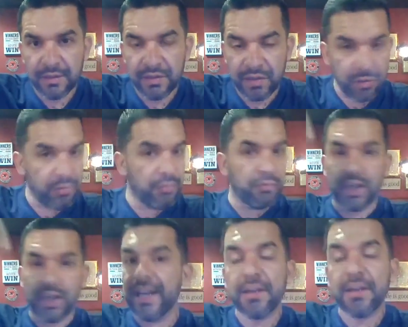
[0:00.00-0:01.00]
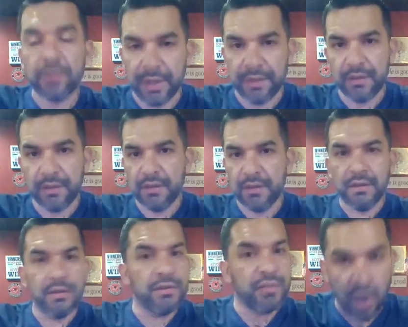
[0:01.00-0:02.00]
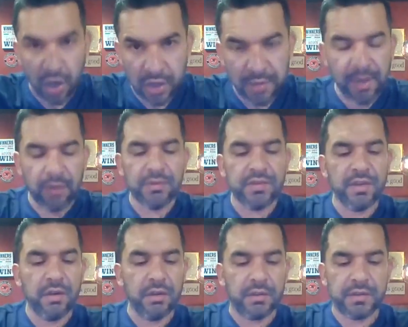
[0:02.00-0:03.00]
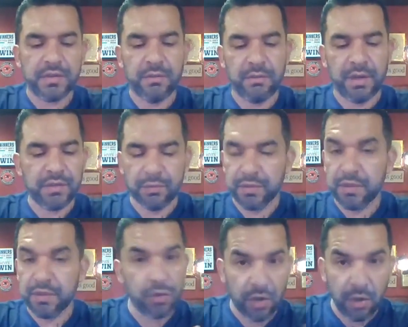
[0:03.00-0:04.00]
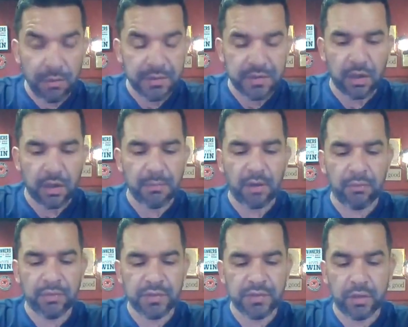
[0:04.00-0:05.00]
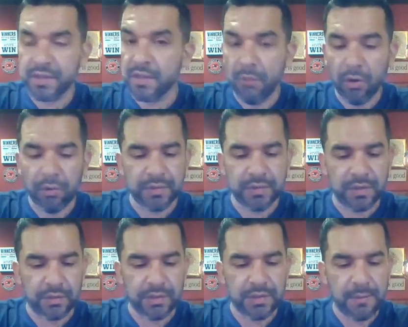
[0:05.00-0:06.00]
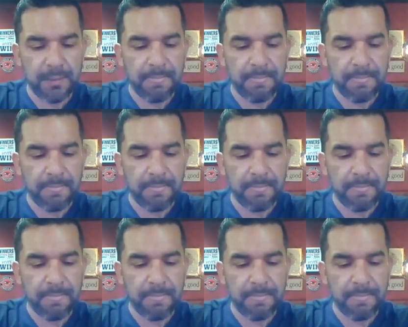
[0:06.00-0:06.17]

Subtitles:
to connect with. Talk about results, right? So you could always talk about results and more results.